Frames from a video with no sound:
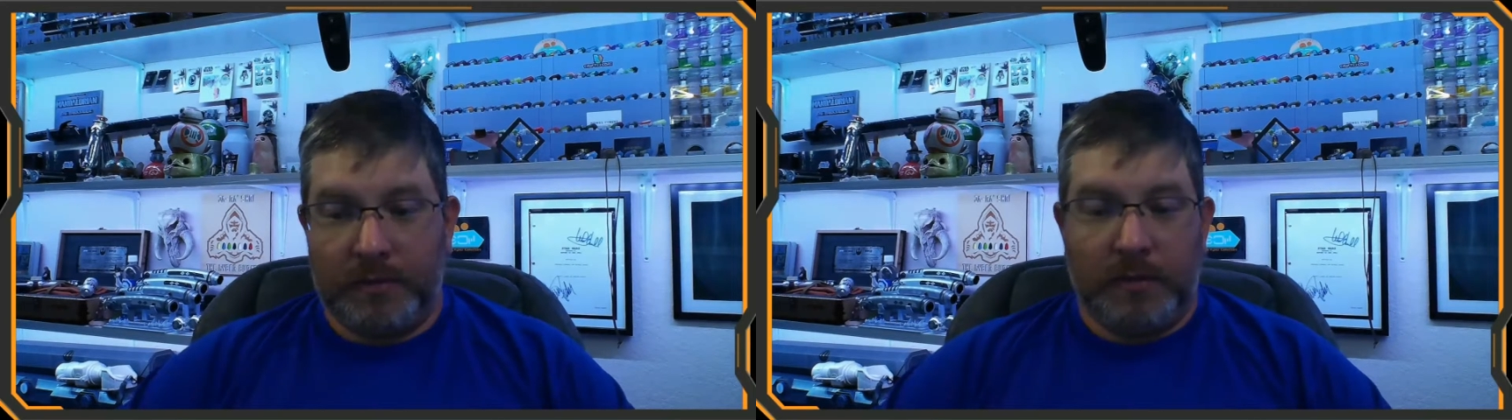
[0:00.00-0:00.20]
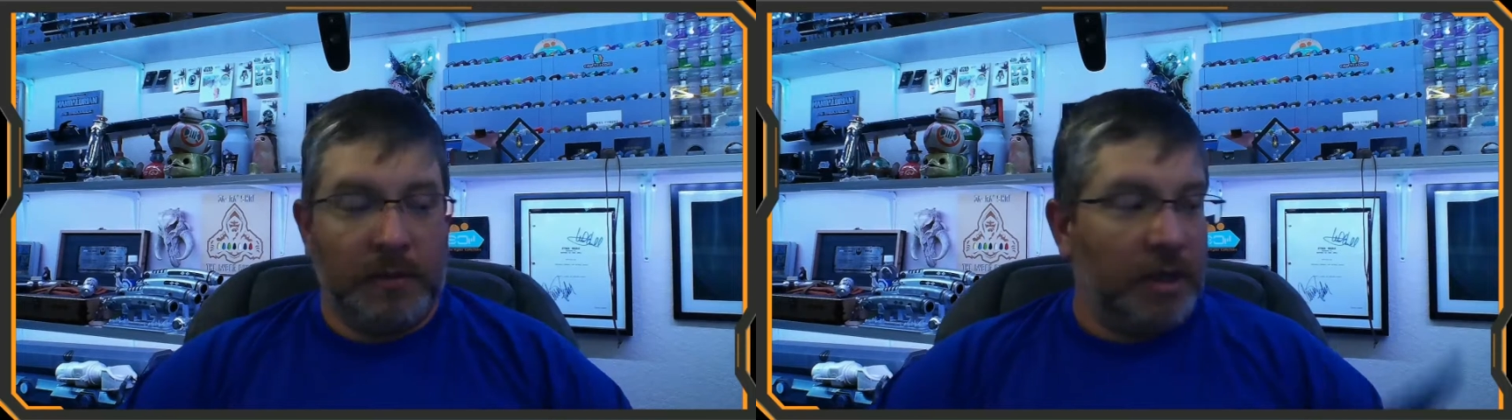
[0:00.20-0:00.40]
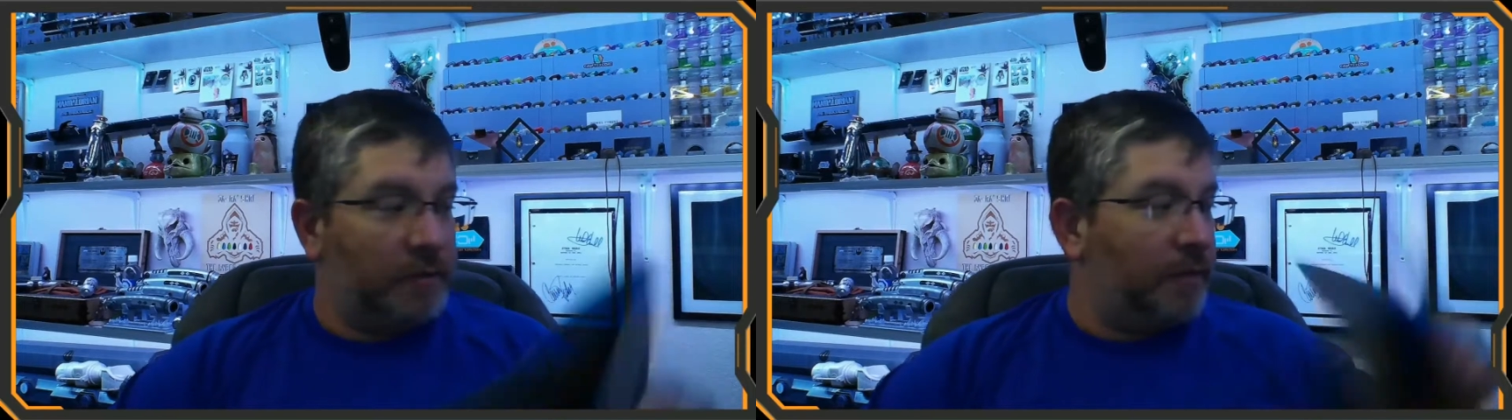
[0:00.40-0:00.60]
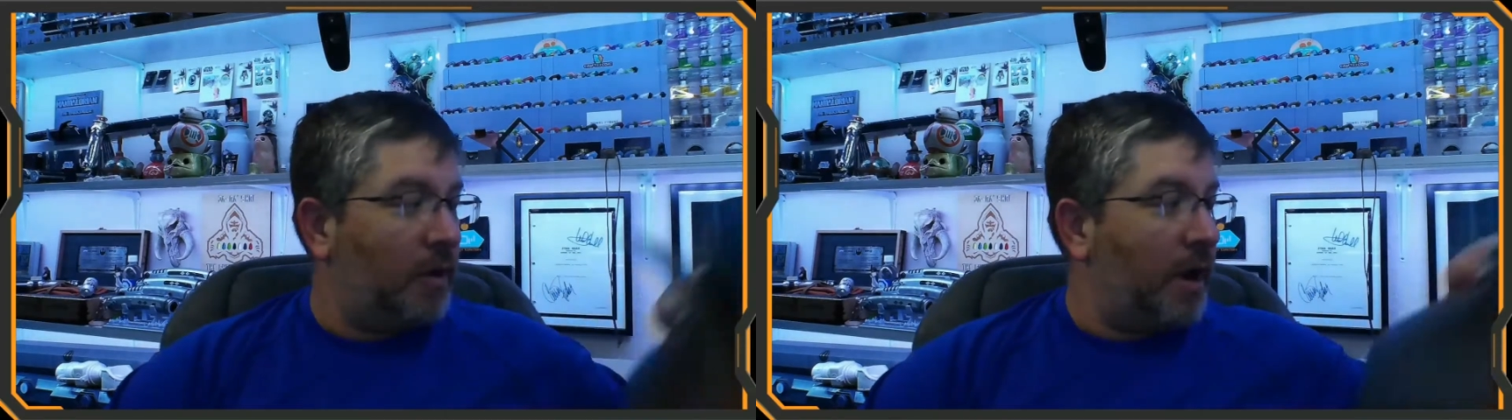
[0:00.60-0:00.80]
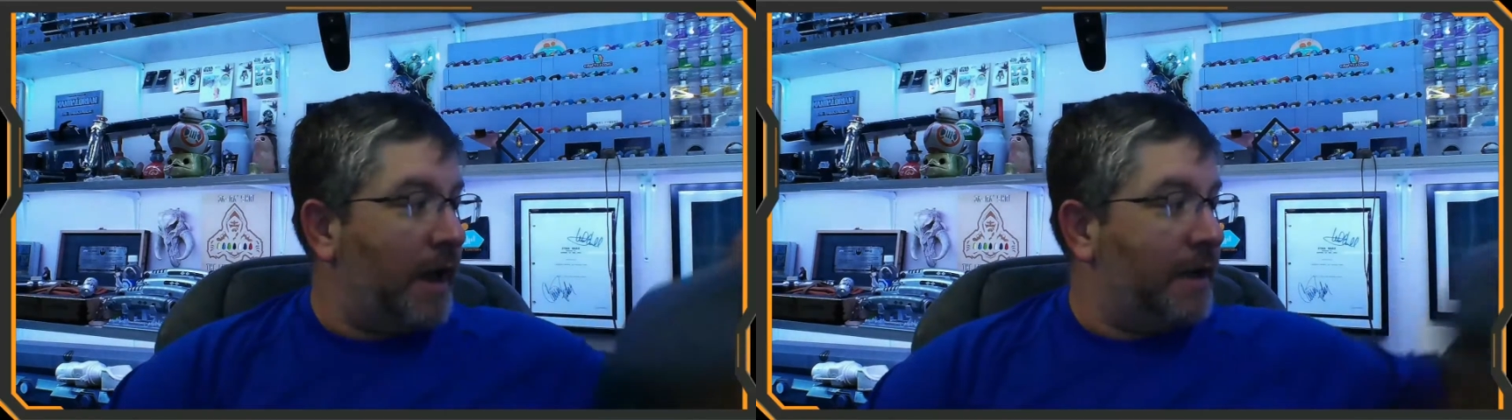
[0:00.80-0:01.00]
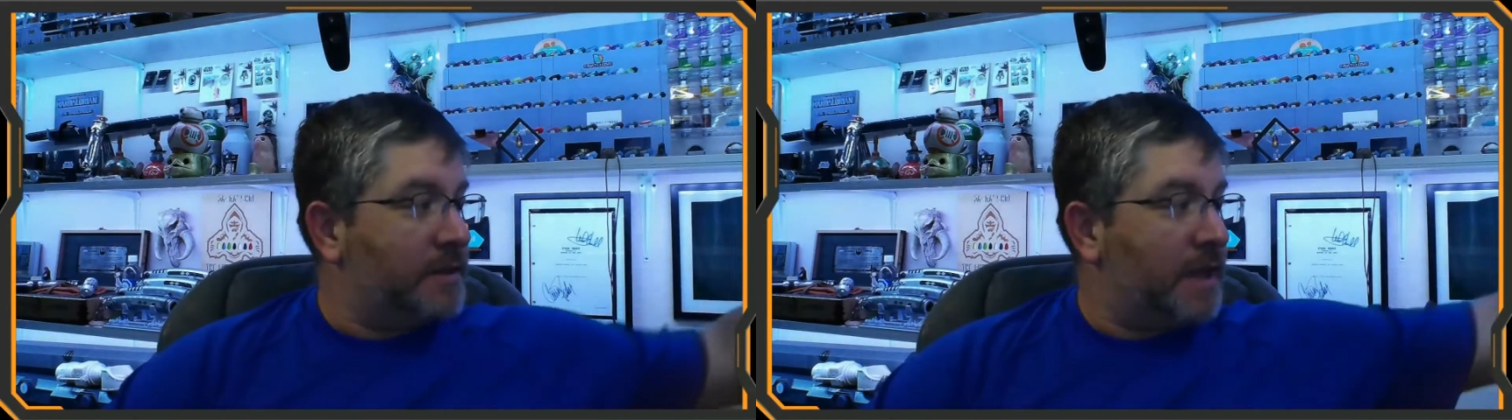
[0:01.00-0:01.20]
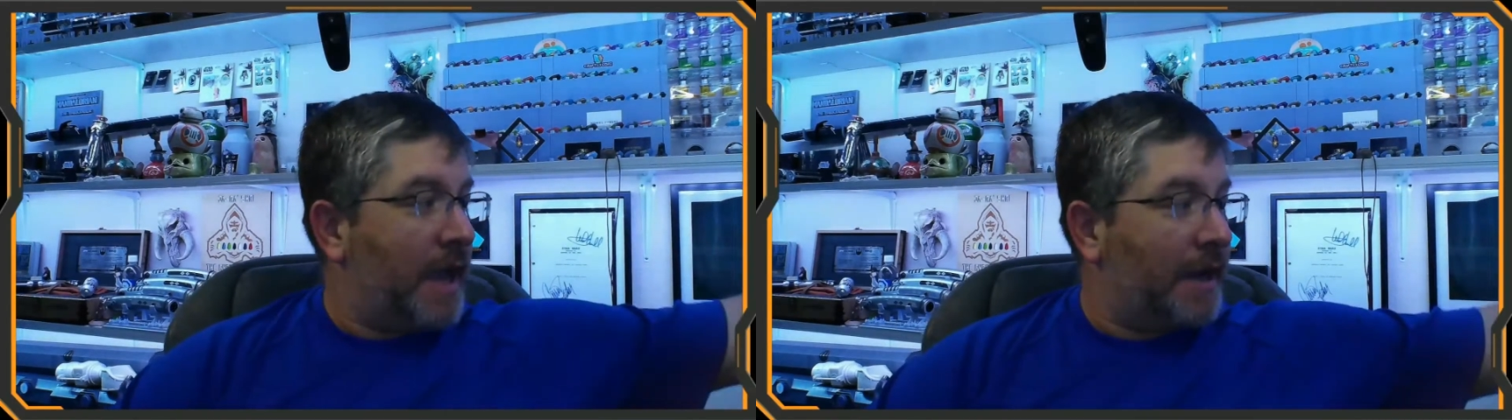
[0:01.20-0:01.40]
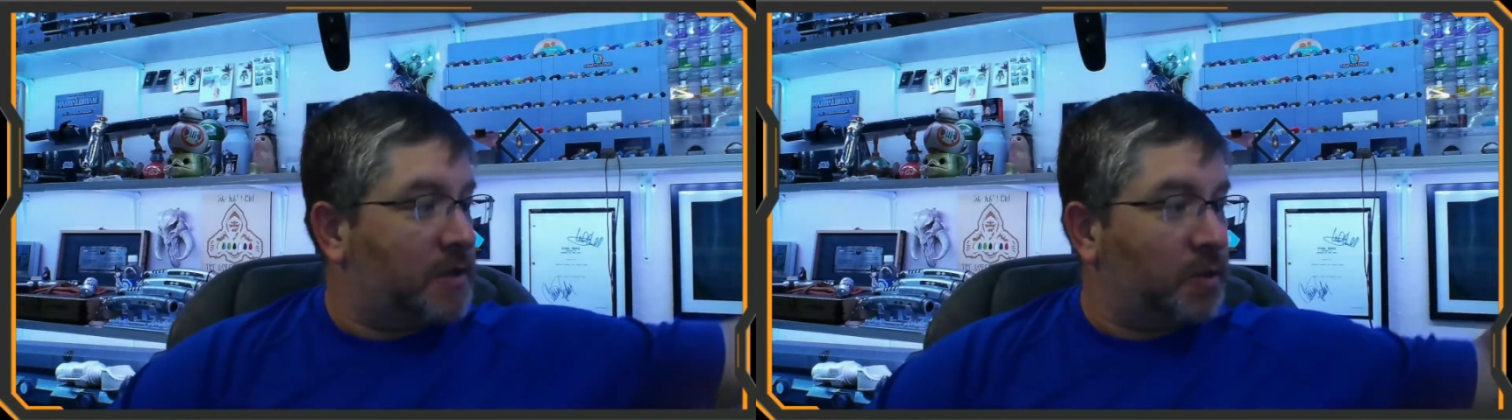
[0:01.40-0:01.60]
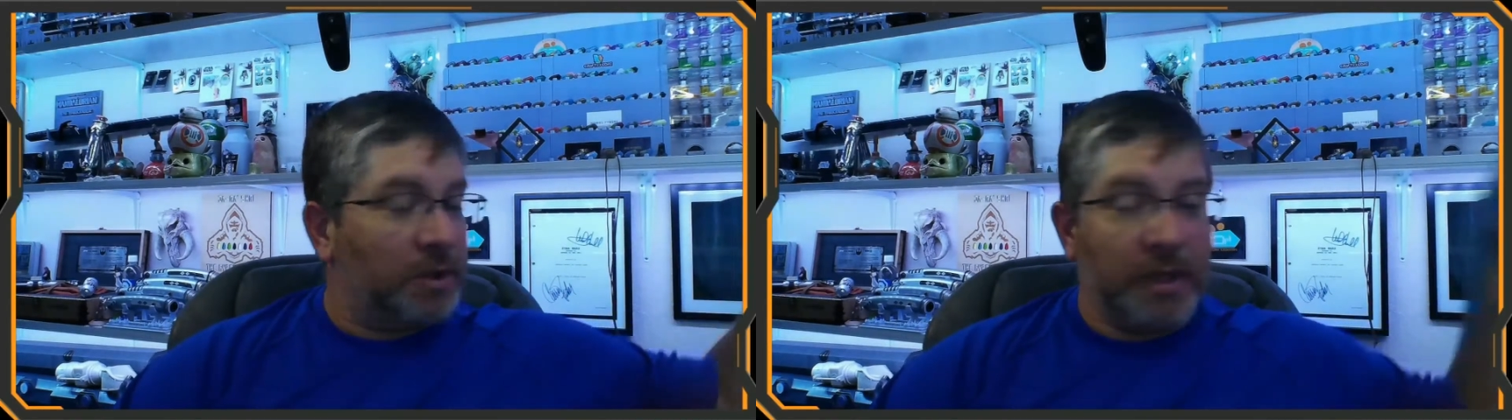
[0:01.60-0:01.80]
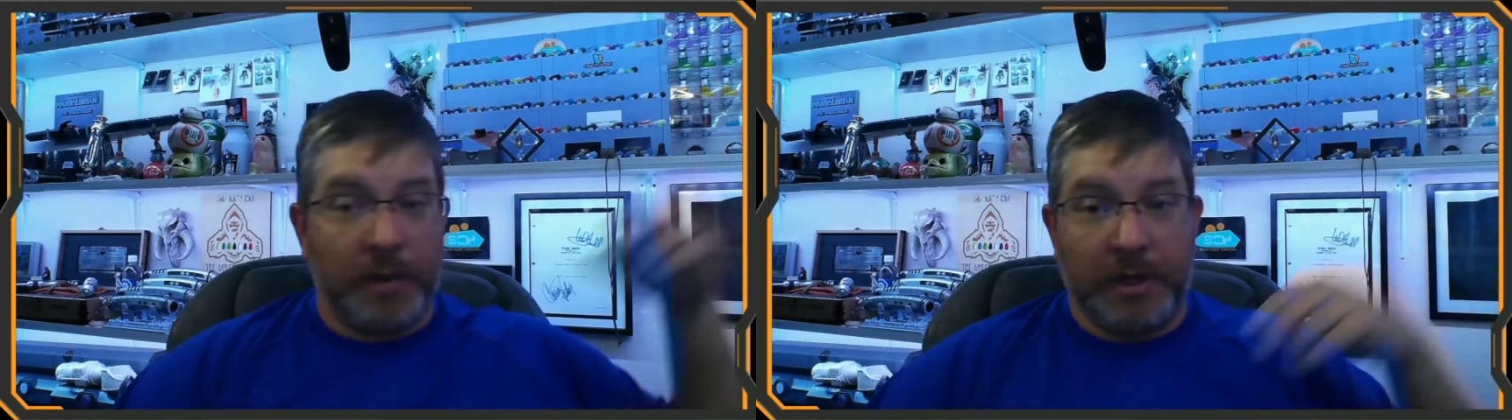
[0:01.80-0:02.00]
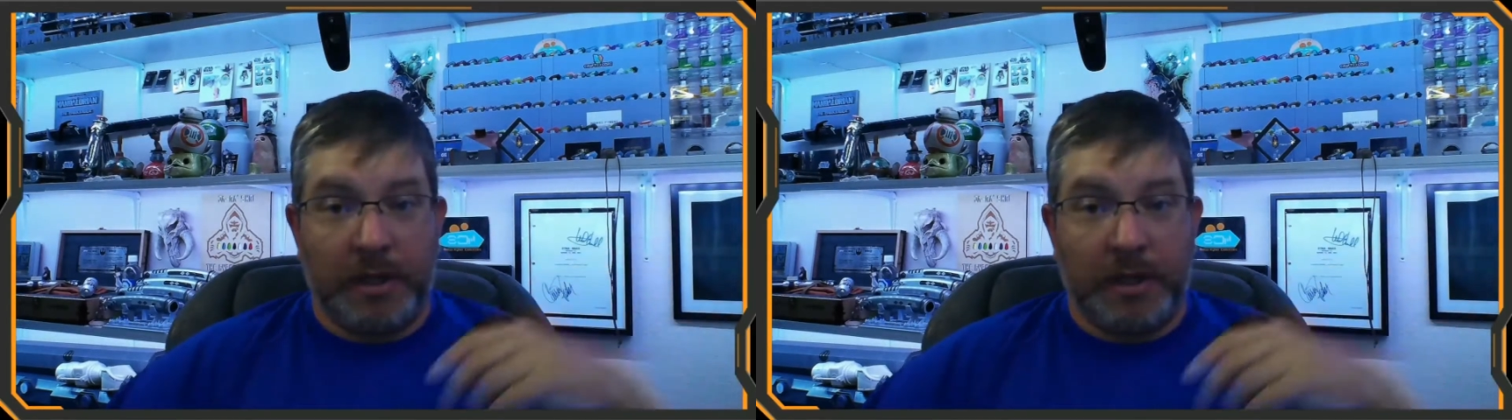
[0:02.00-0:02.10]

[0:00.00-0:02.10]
as far as the actual limited.